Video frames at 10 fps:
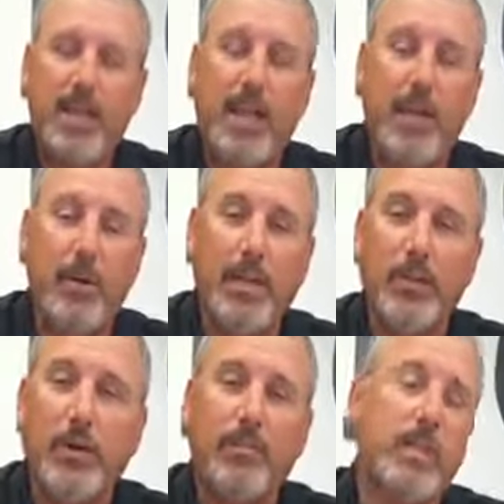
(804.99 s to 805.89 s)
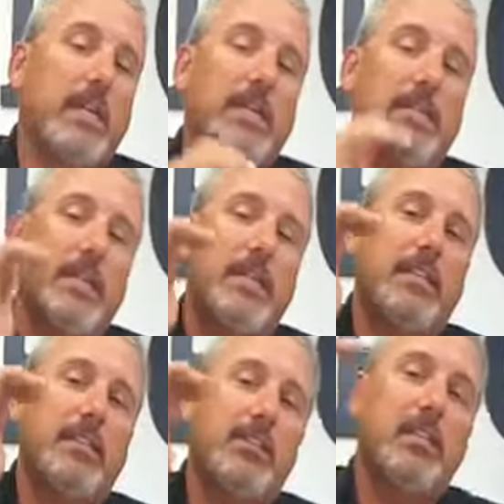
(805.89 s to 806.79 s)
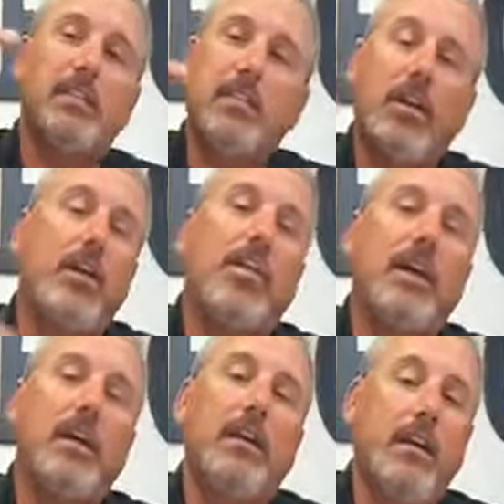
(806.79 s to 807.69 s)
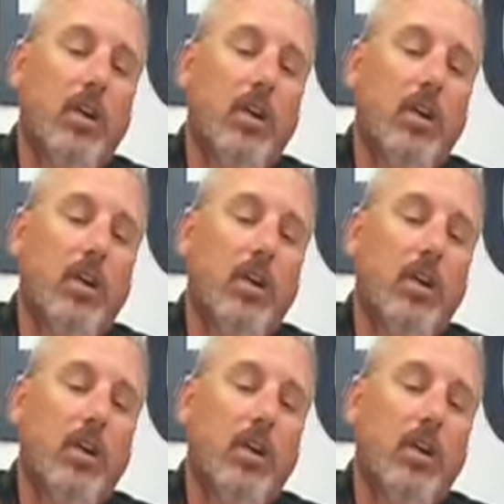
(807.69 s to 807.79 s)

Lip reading: That way you won't forget any signatures because they're all there,